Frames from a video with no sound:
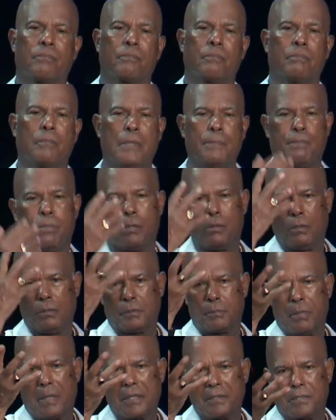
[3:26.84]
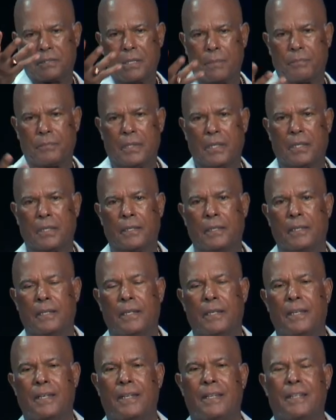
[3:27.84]
Be pulled by something
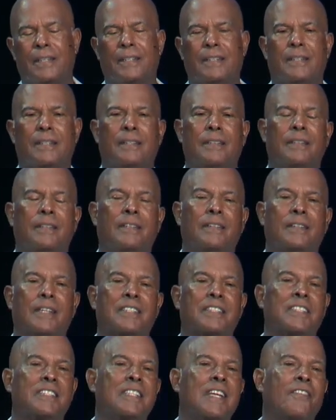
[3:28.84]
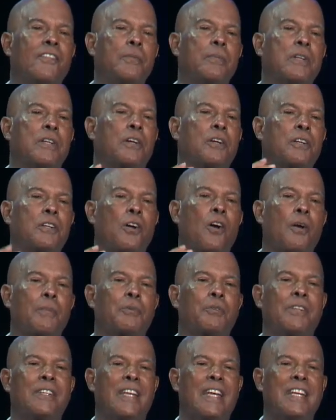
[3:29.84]
that's never been hurt,
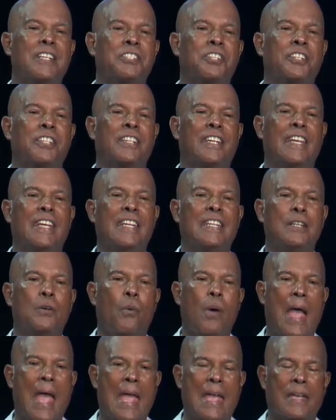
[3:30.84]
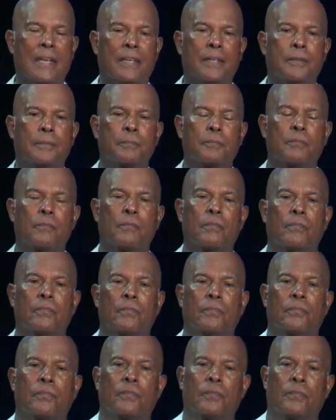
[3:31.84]
harmed, or endangered in any way.
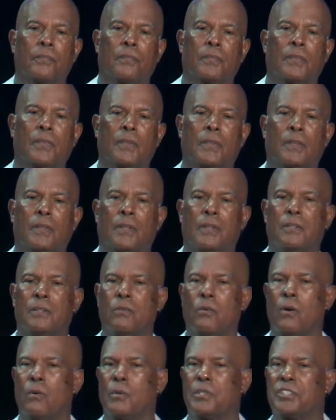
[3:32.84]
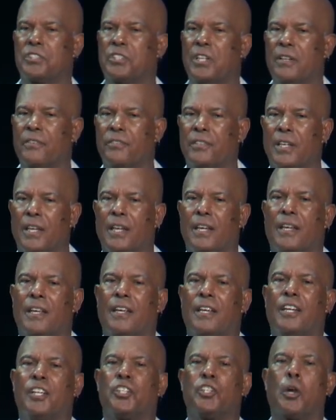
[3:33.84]
You know what will shift?
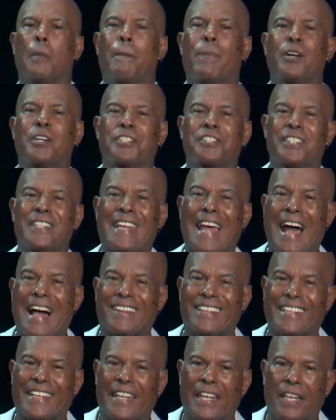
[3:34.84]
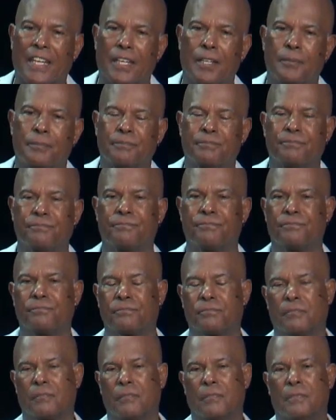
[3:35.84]
Your personality
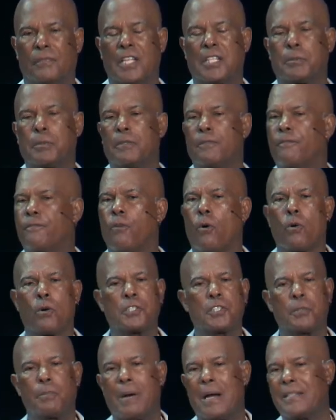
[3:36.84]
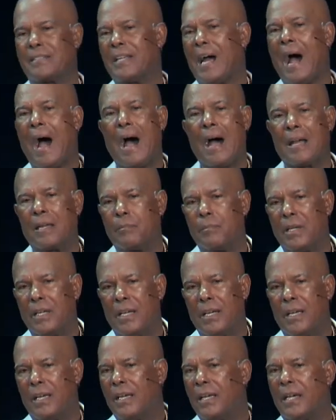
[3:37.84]
that's been forged by time
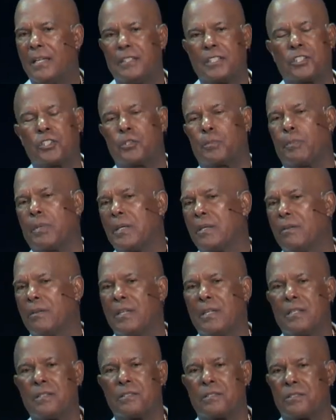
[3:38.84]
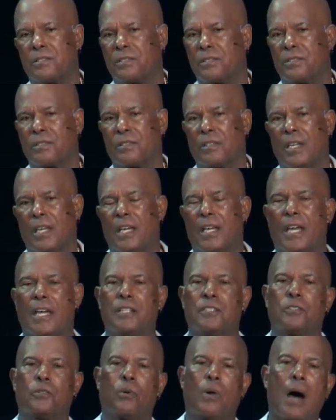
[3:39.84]
and experience
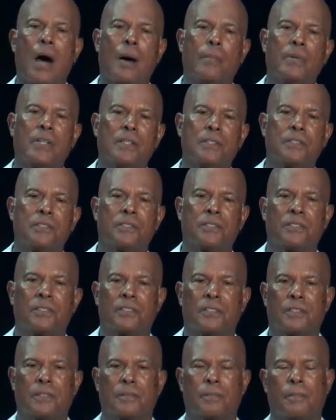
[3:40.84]
and dramas.